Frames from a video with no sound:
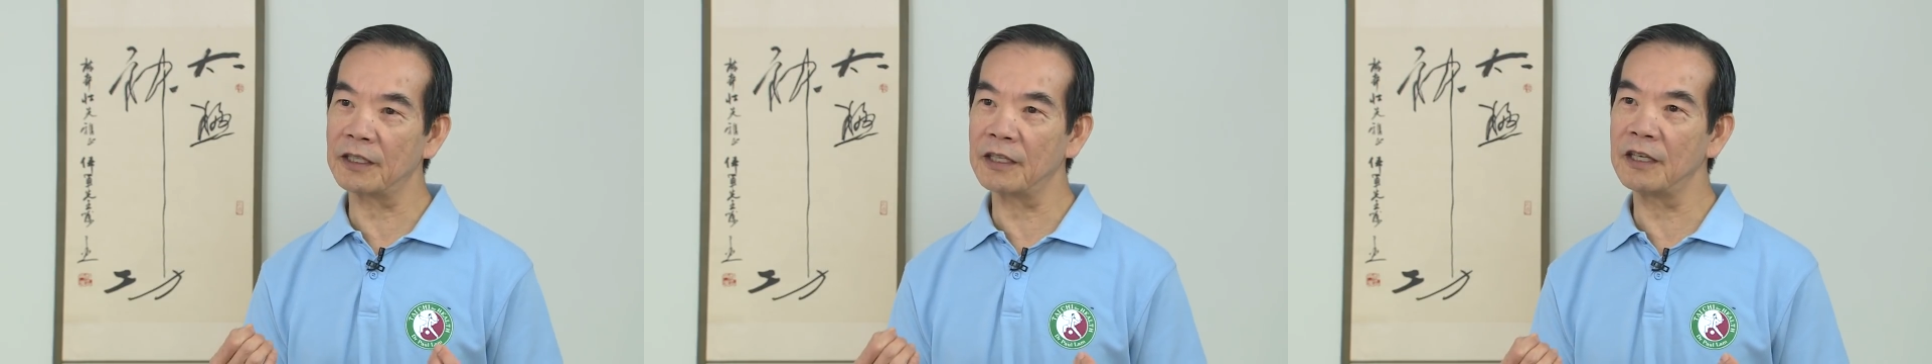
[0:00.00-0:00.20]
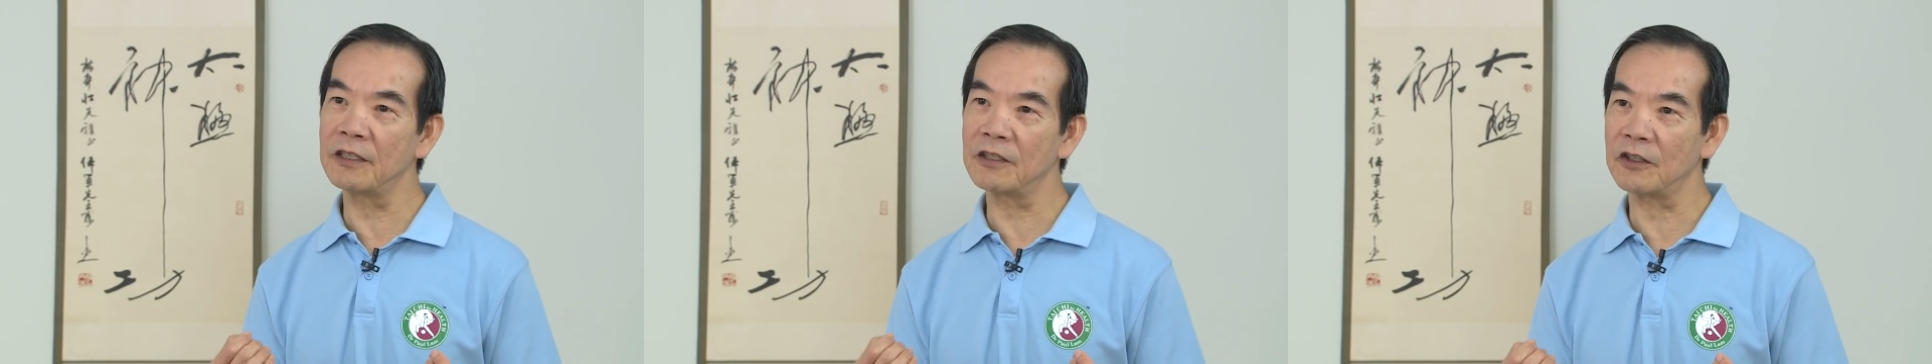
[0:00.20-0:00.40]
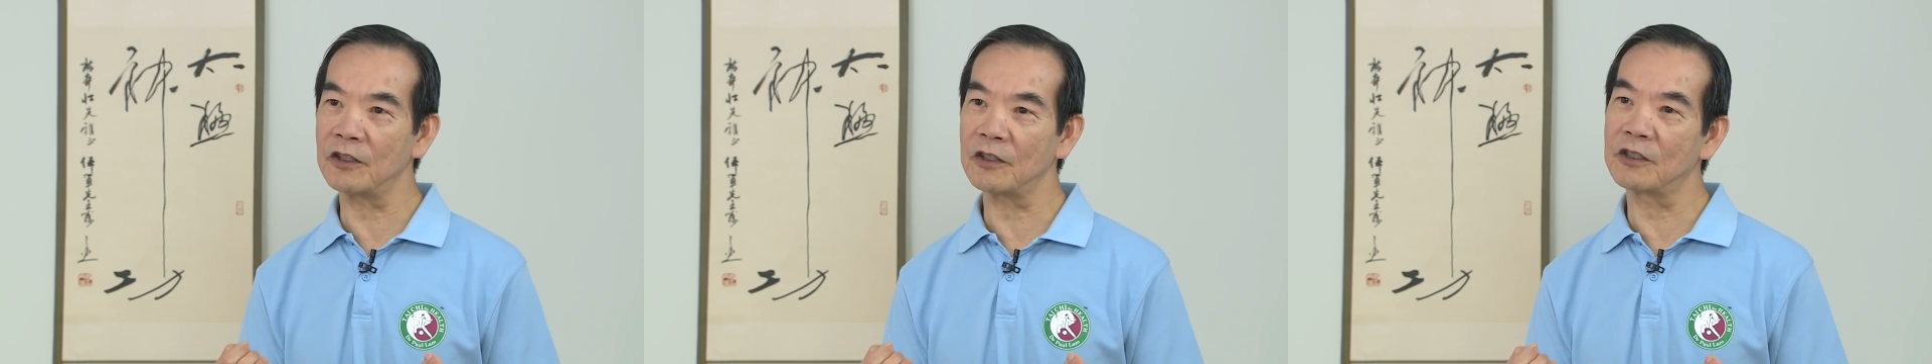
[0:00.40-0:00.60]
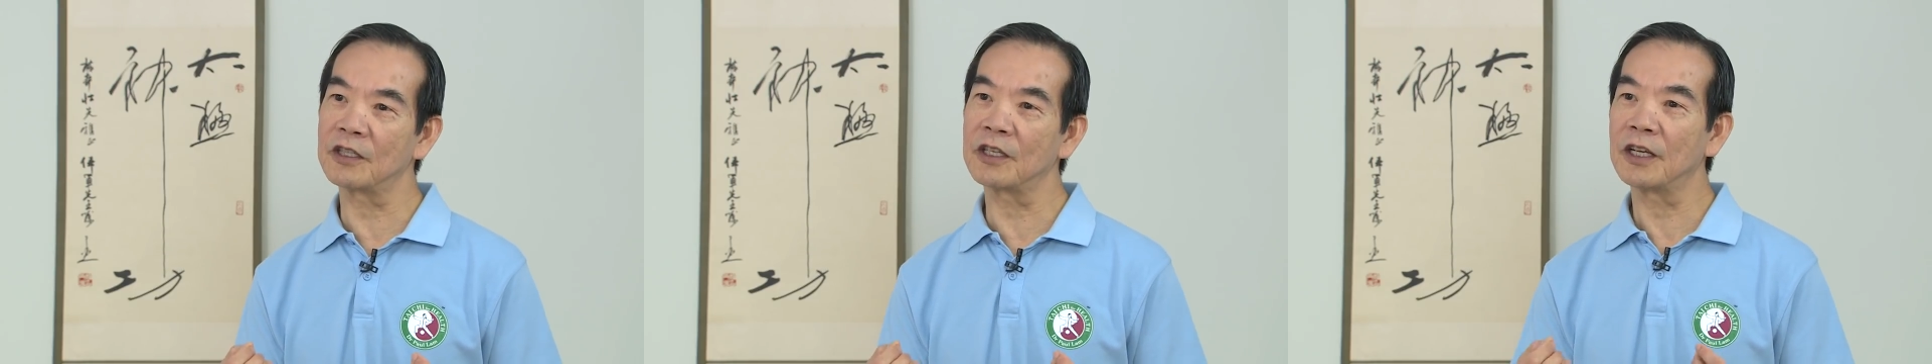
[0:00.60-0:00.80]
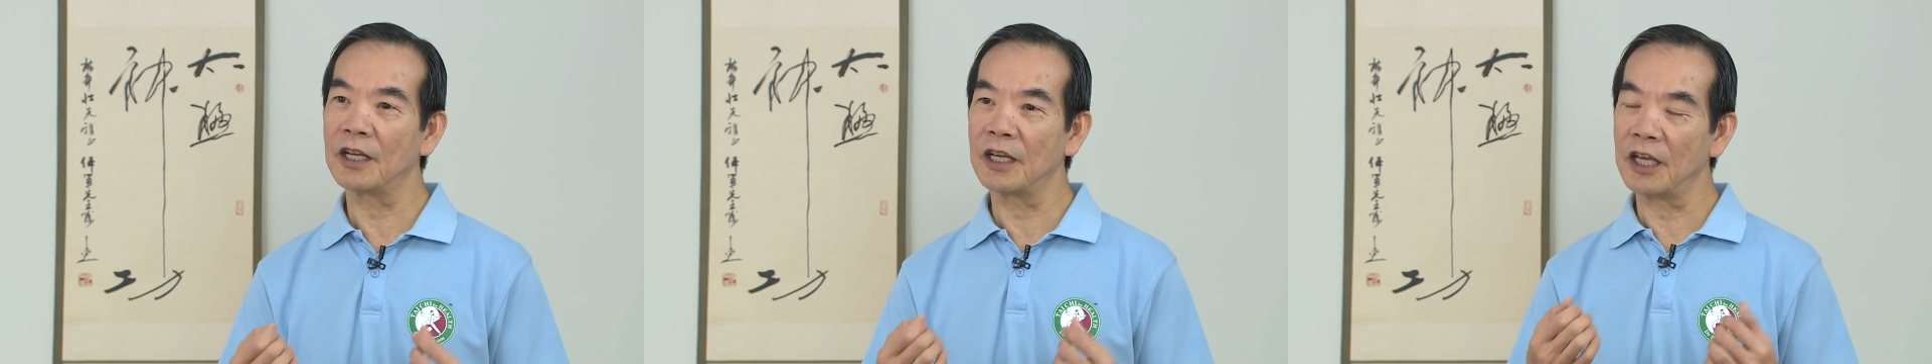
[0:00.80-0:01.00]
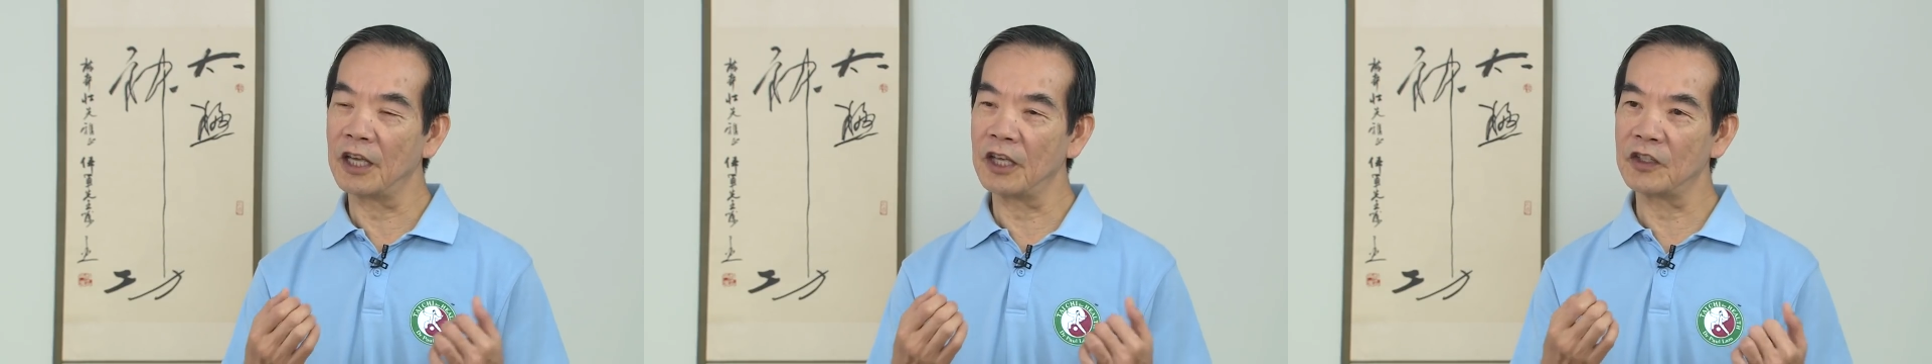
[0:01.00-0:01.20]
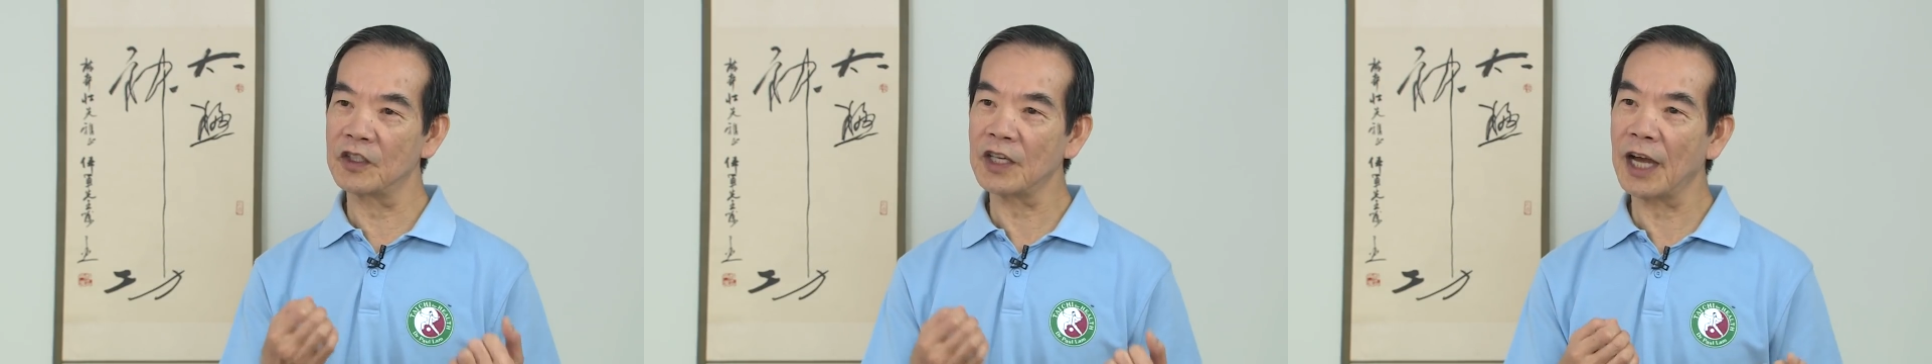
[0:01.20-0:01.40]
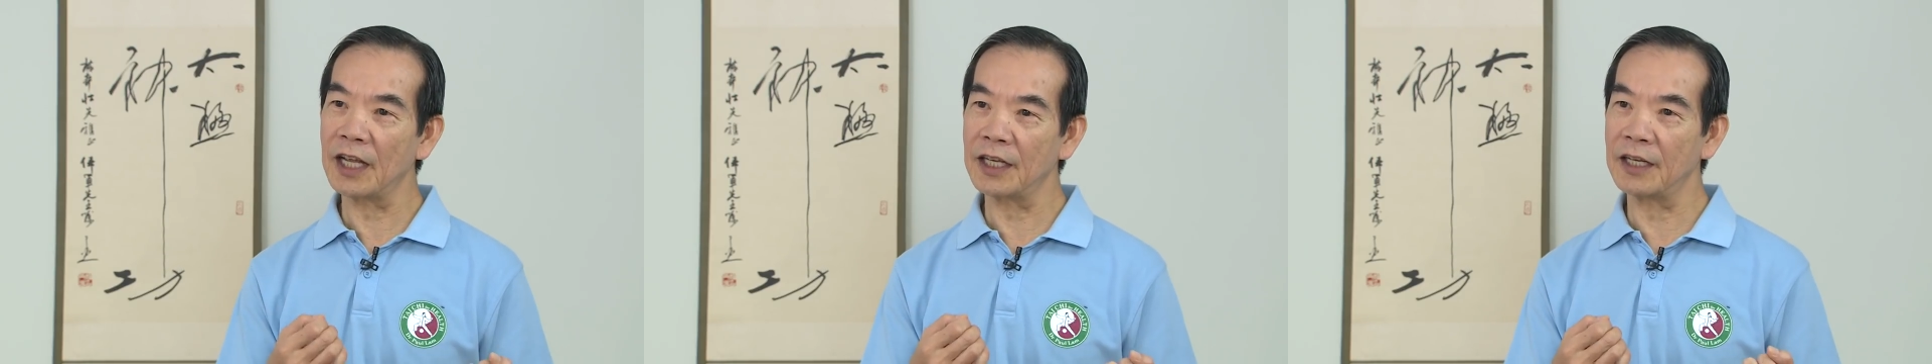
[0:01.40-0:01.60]
teachers in
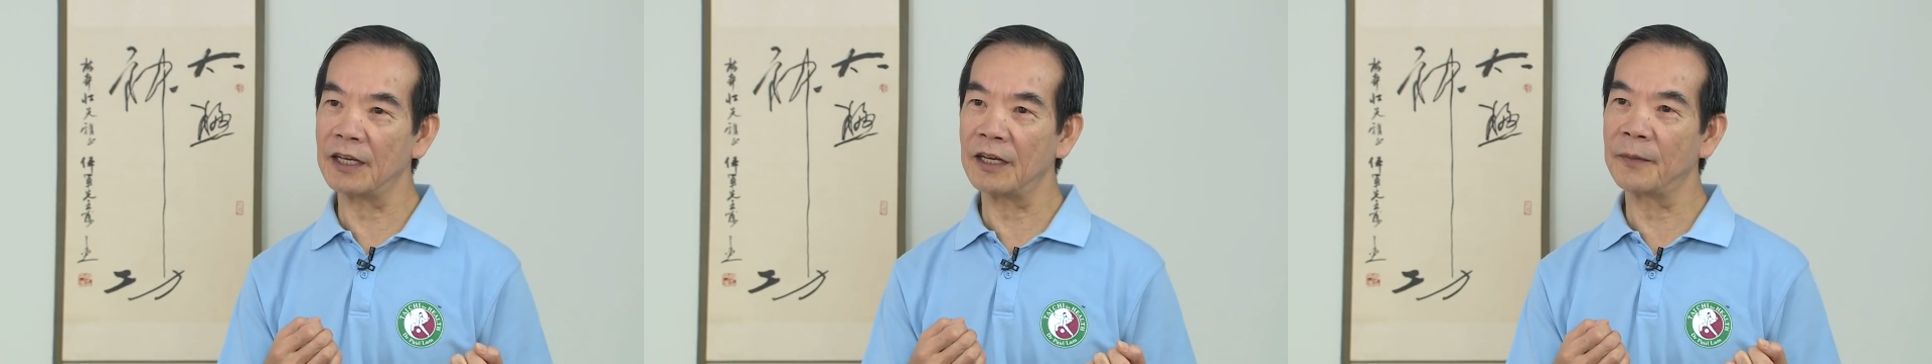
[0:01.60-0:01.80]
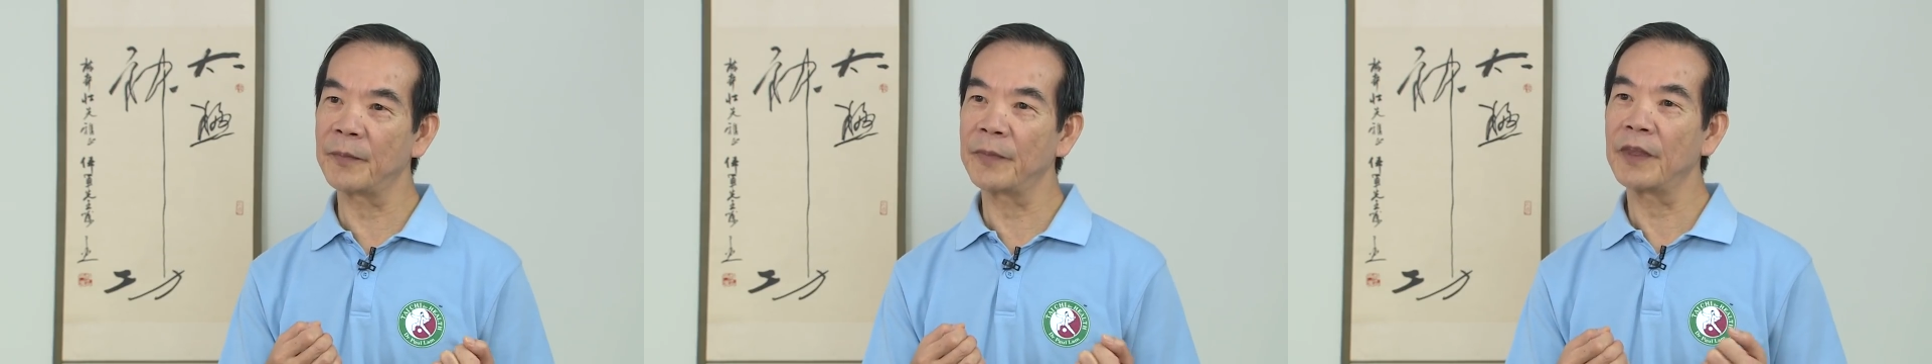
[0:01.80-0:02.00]
China.